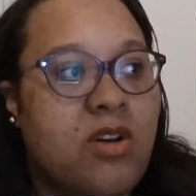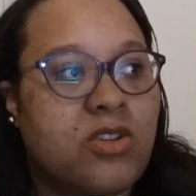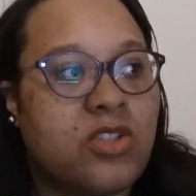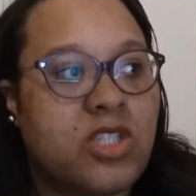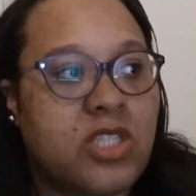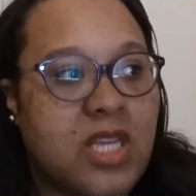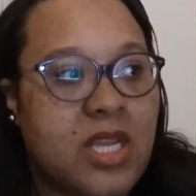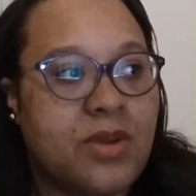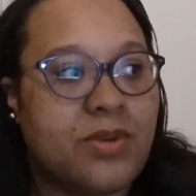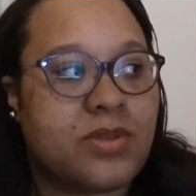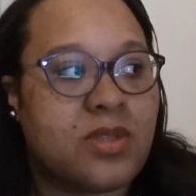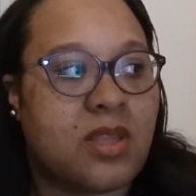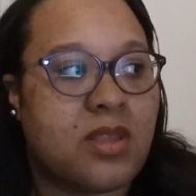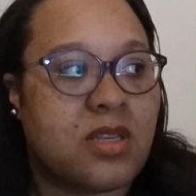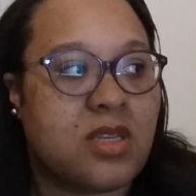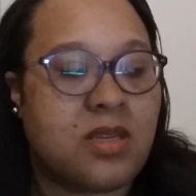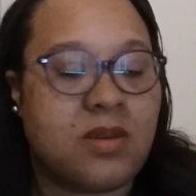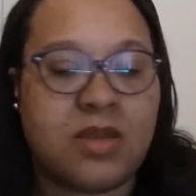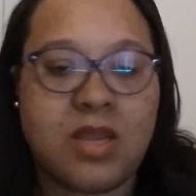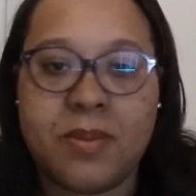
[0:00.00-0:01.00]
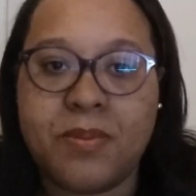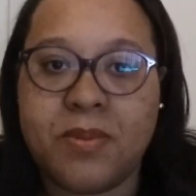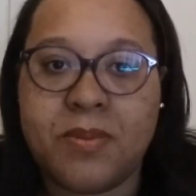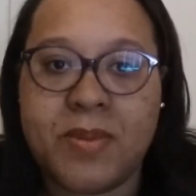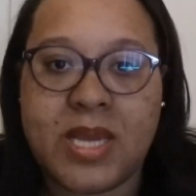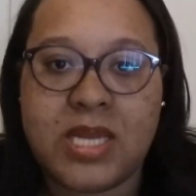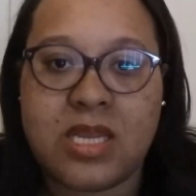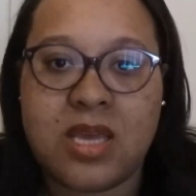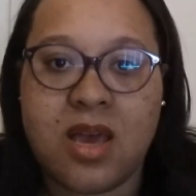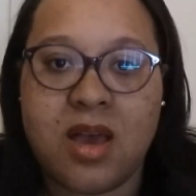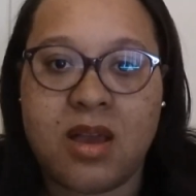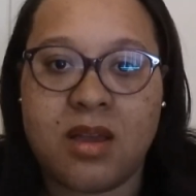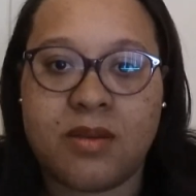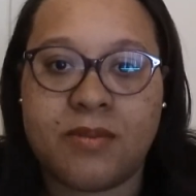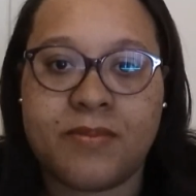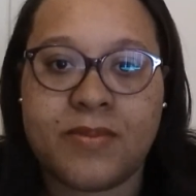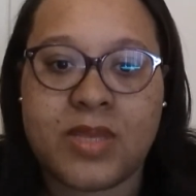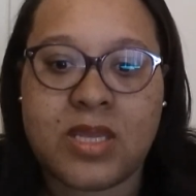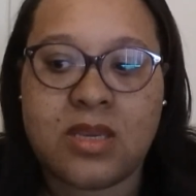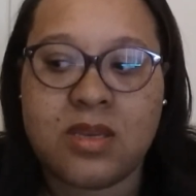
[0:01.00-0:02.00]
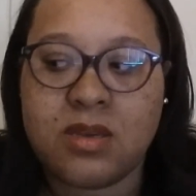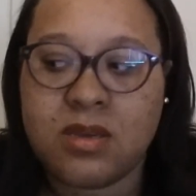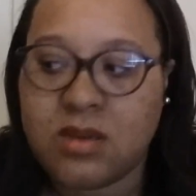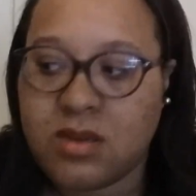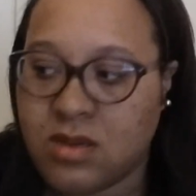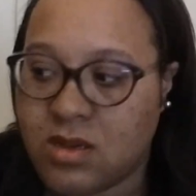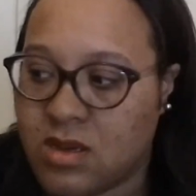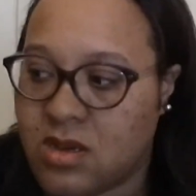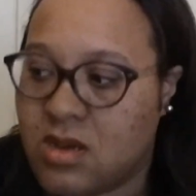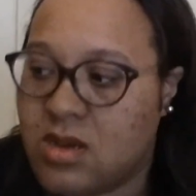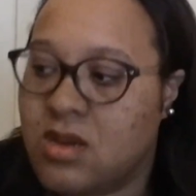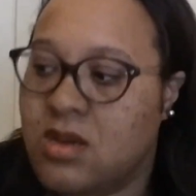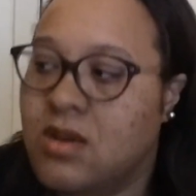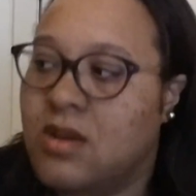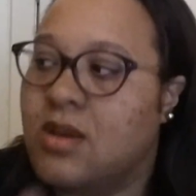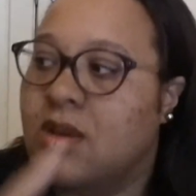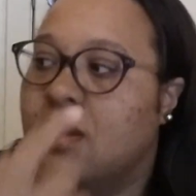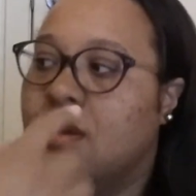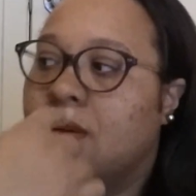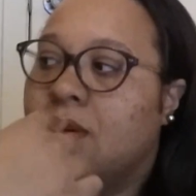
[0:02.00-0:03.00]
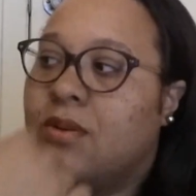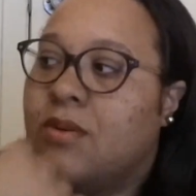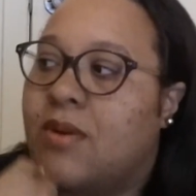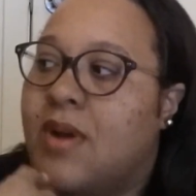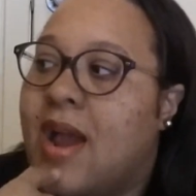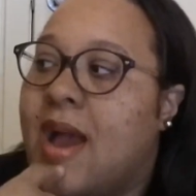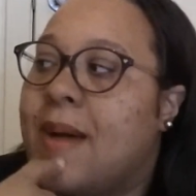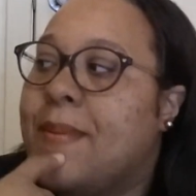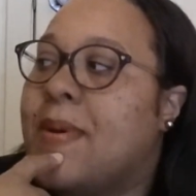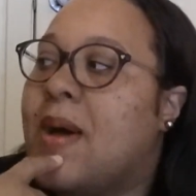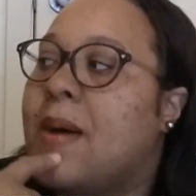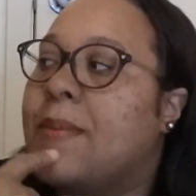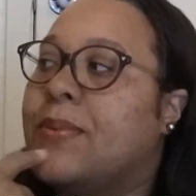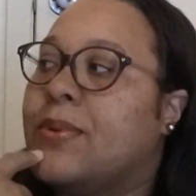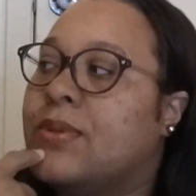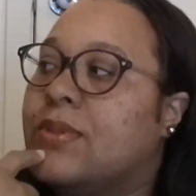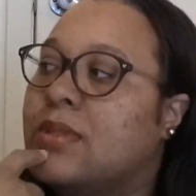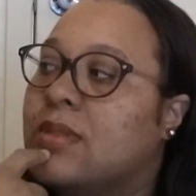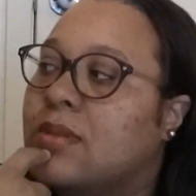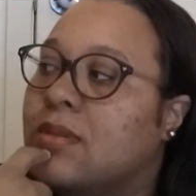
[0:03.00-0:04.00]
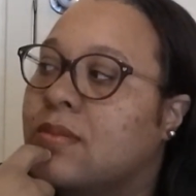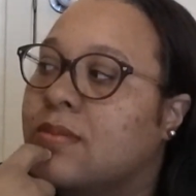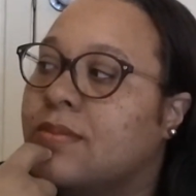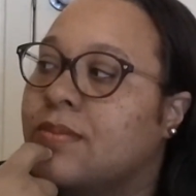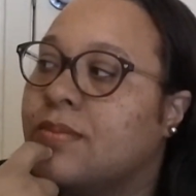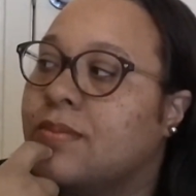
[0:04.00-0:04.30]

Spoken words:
shit, it was on the tip of my tongue. Crab apples.